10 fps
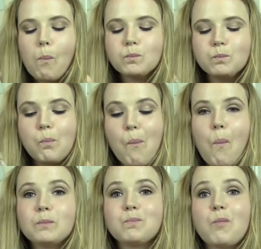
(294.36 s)
Mmm.
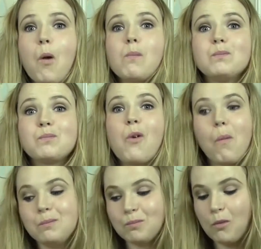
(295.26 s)

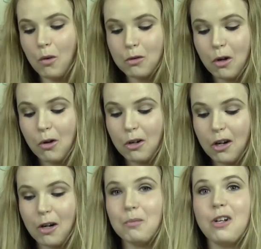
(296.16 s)
So
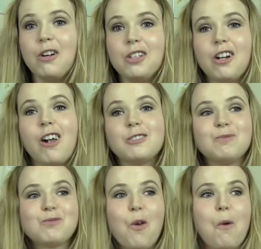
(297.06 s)
good, I'm telling you guys.
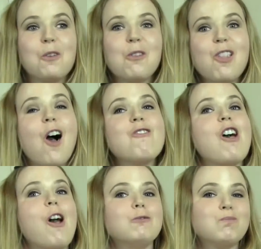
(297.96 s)
You'll love
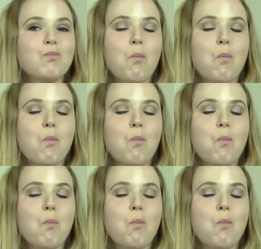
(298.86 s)
it.